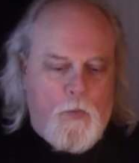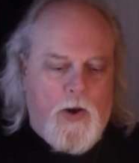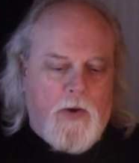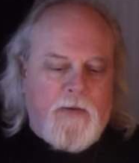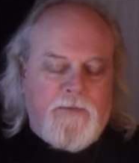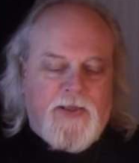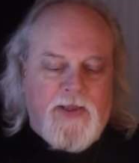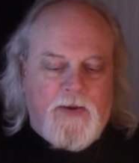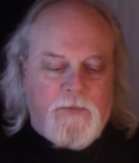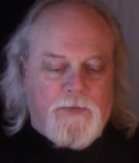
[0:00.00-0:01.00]
where
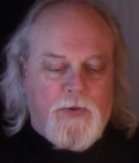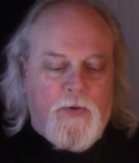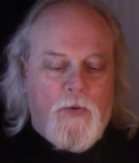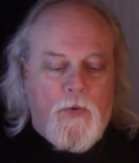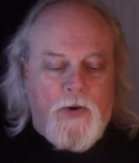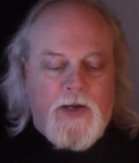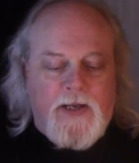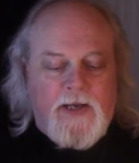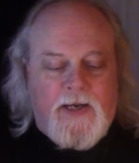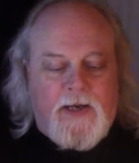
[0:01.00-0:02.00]
everything was
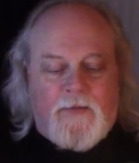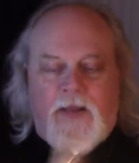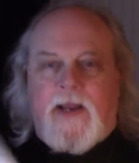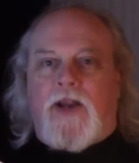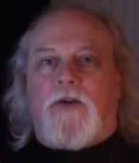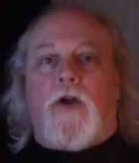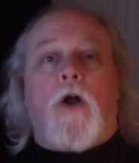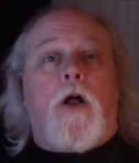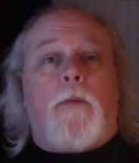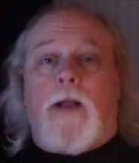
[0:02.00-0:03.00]
recorded, and a thank you to all.